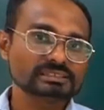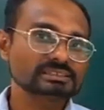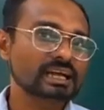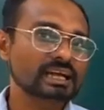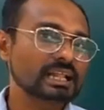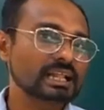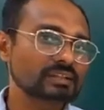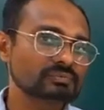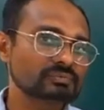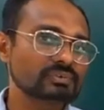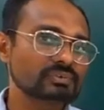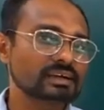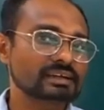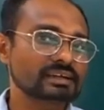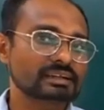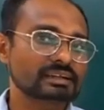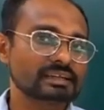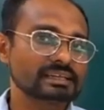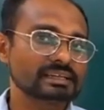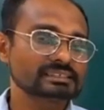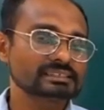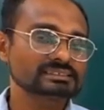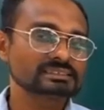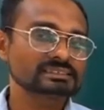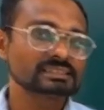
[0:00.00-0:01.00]
alpha
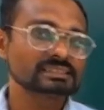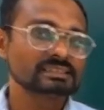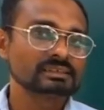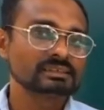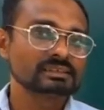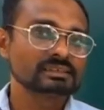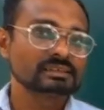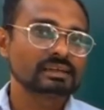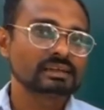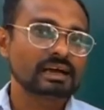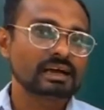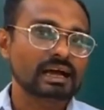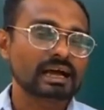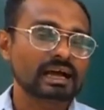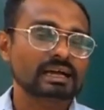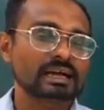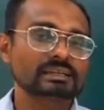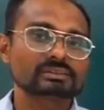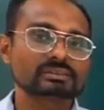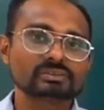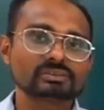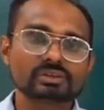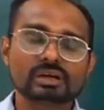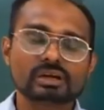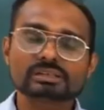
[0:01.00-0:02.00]
rays
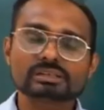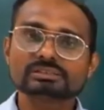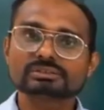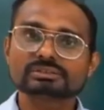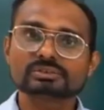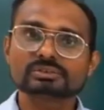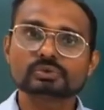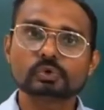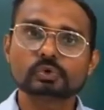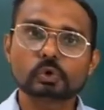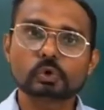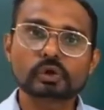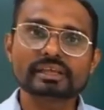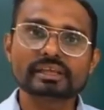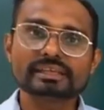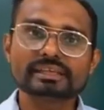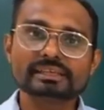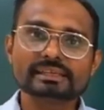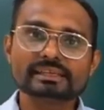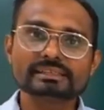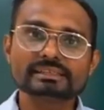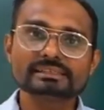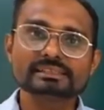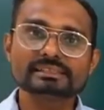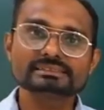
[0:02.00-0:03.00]
are not going
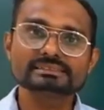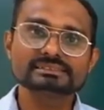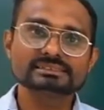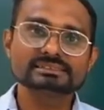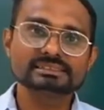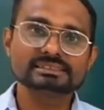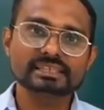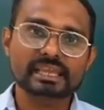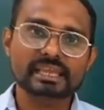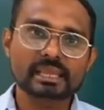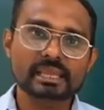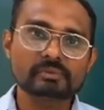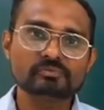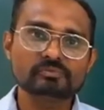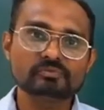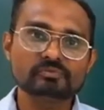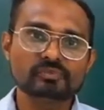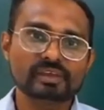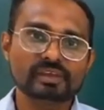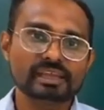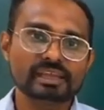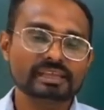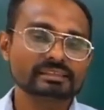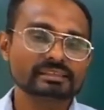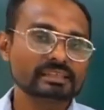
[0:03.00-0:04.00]
in the same
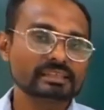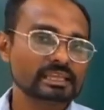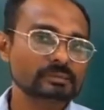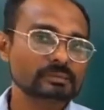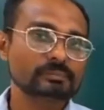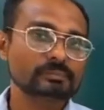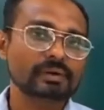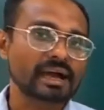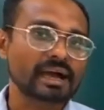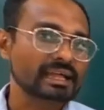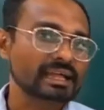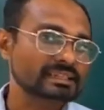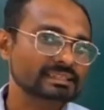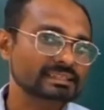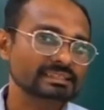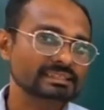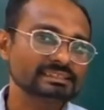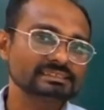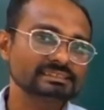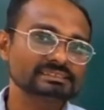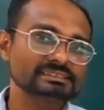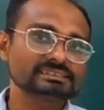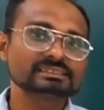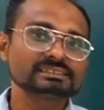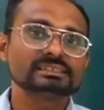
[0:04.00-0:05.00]
way. Their path
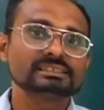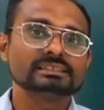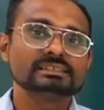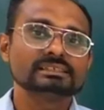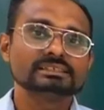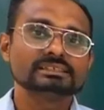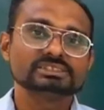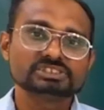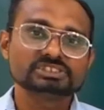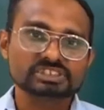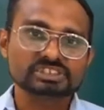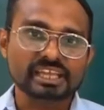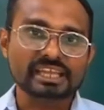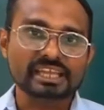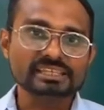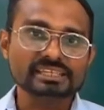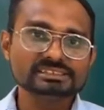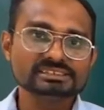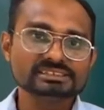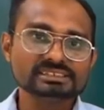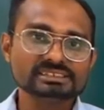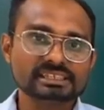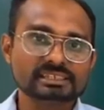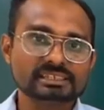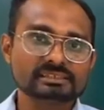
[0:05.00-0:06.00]
is
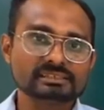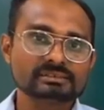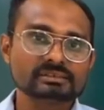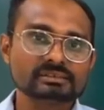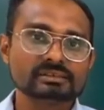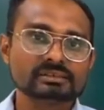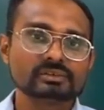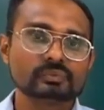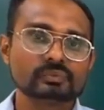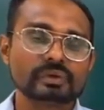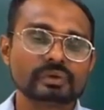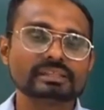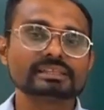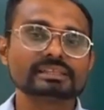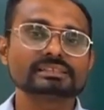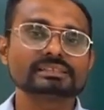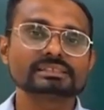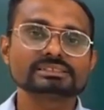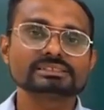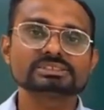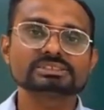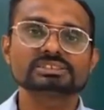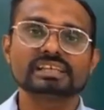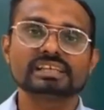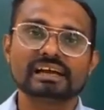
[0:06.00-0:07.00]
changing when it
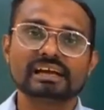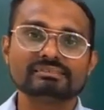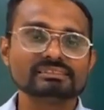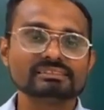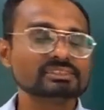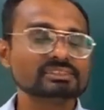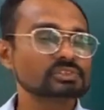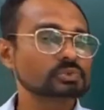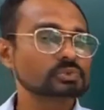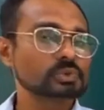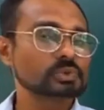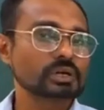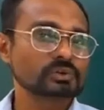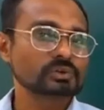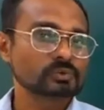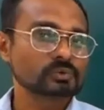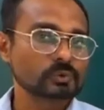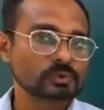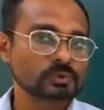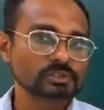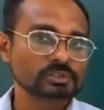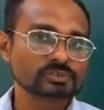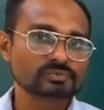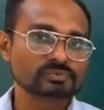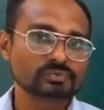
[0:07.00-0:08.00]
is traveling through a
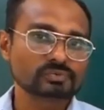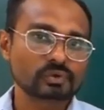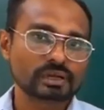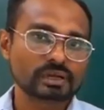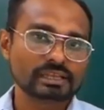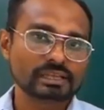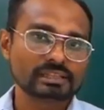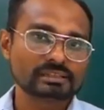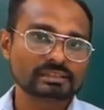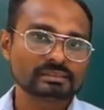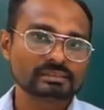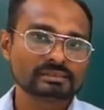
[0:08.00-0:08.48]
gold foil.